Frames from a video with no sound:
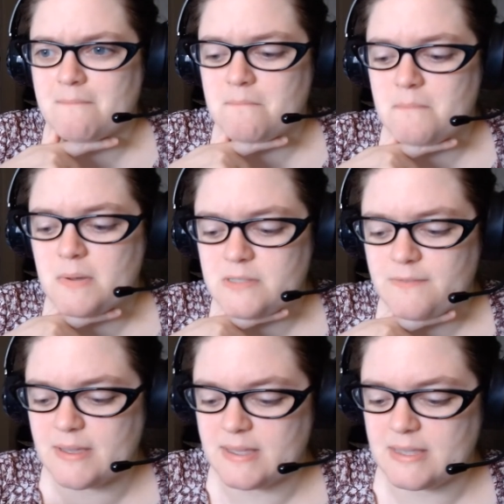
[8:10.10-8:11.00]
Most of
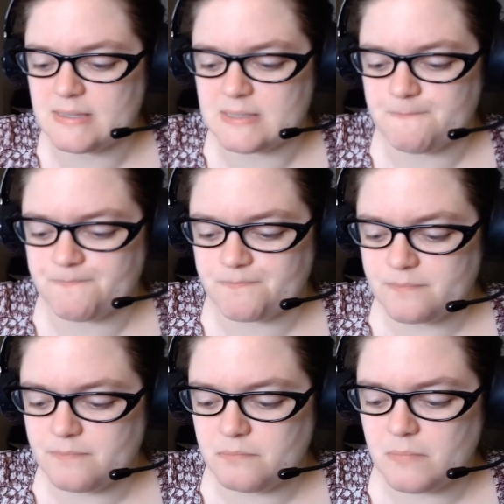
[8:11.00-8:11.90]
it is
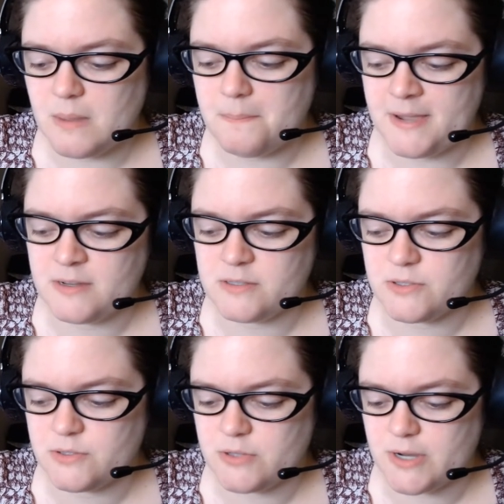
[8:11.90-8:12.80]

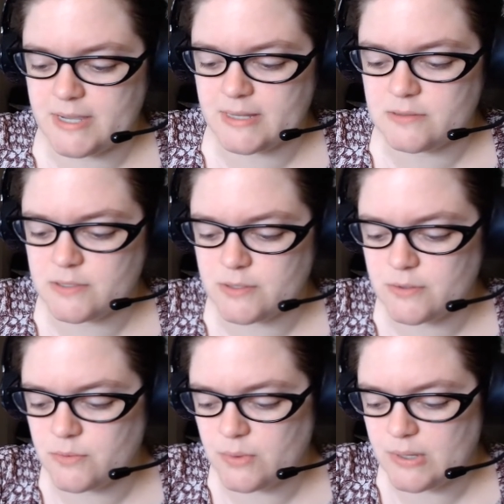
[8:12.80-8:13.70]
parents trying
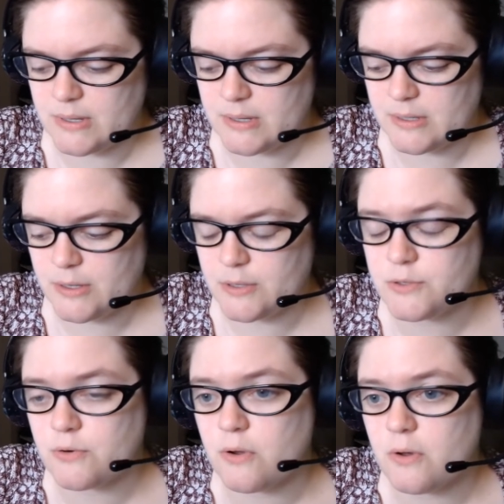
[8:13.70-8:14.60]
to
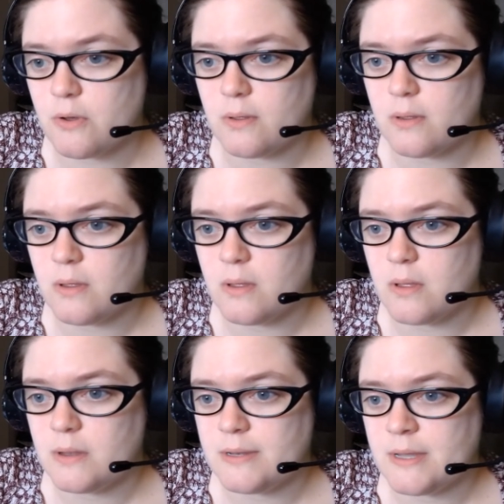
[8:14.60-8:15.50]
control
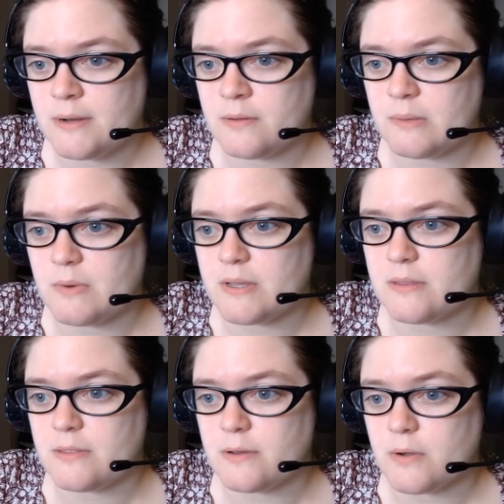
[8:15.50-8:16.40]
not only what
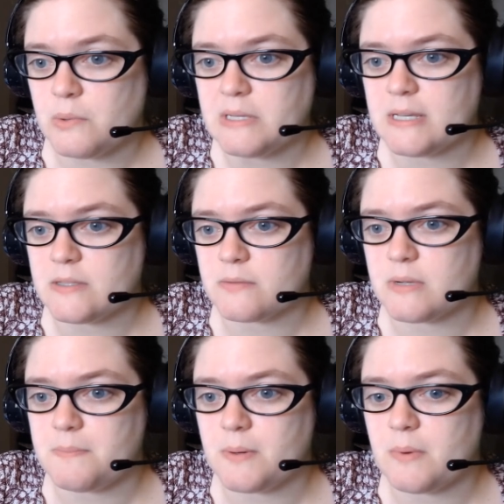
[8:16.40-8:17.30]
their own kids
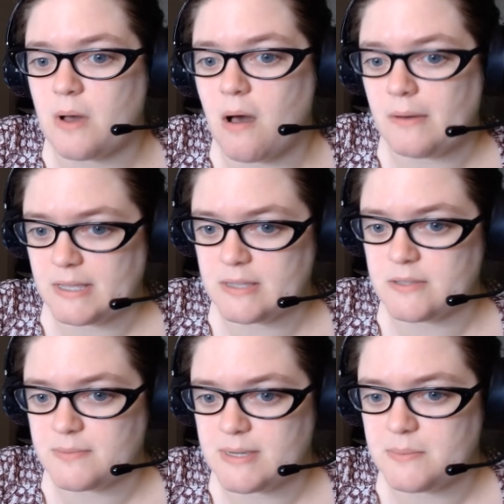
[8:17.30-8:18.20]
read, but what all
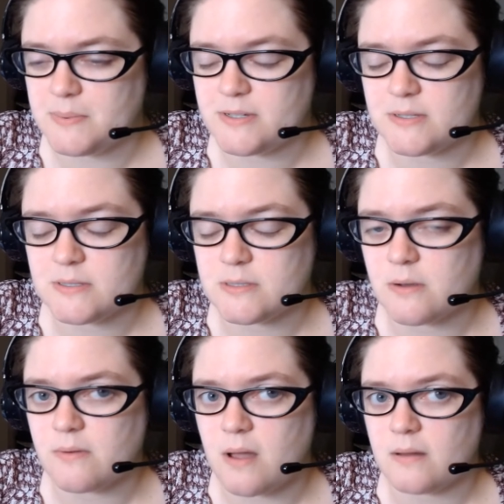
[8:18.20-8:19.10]
kids read, which is so
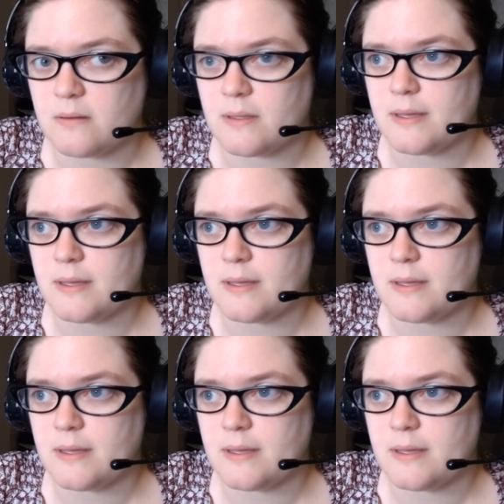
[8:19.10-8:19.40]
wrong.